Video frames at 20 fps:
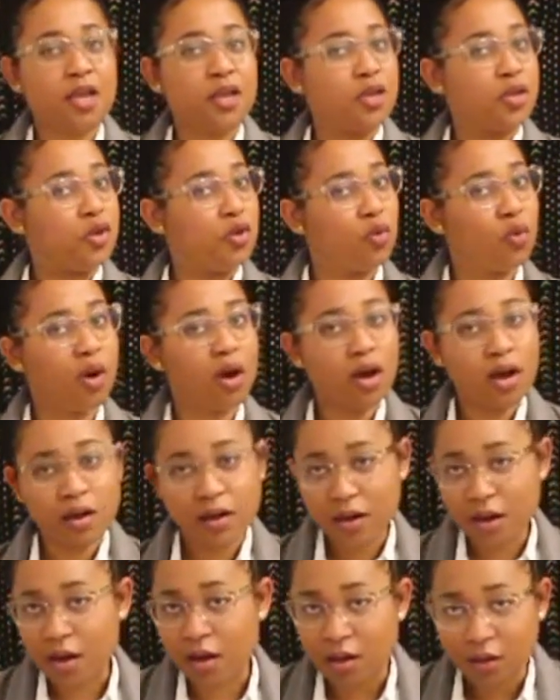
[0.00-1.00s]
You all
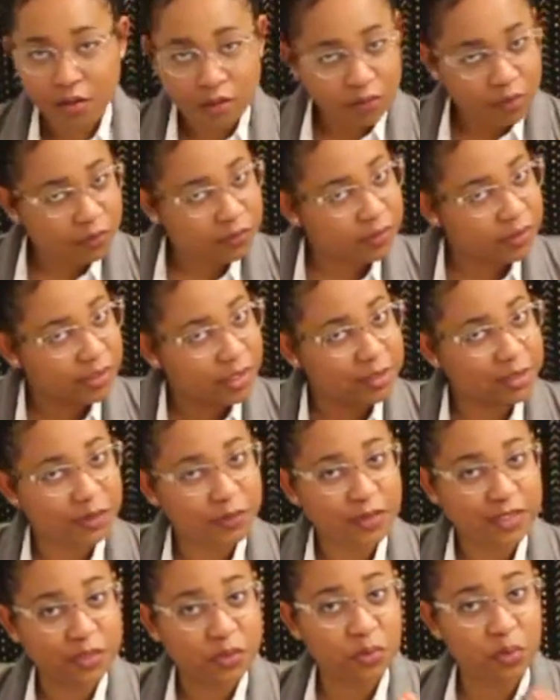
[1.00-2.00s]
know, for those of
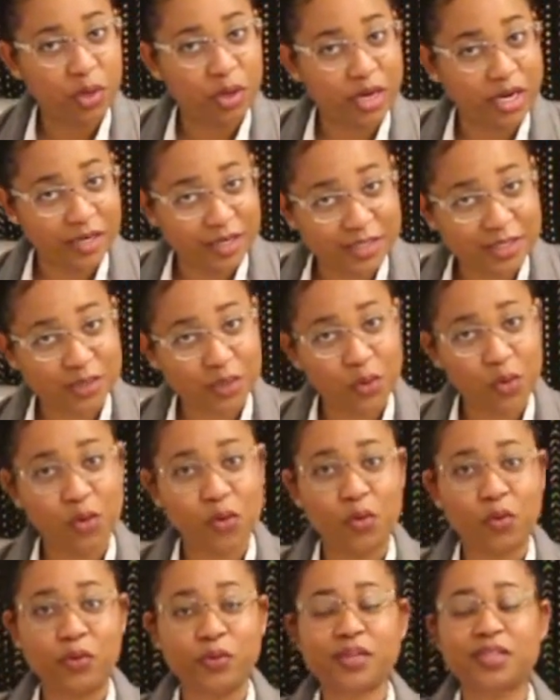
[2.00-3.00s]
us who work in the
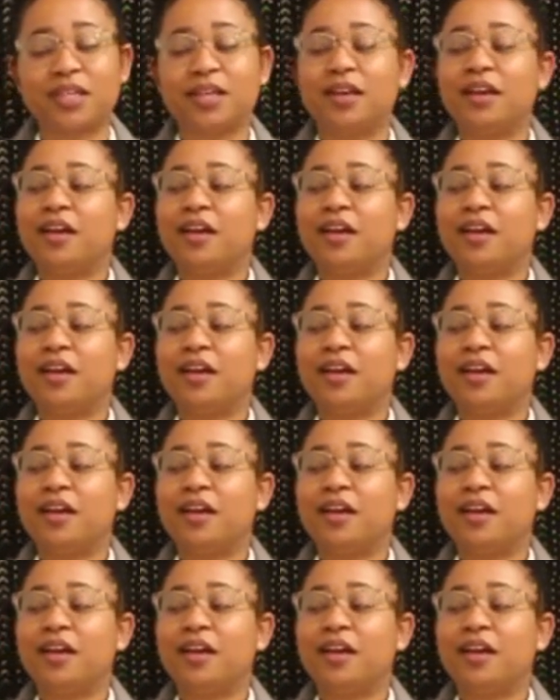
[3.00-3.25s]
schools,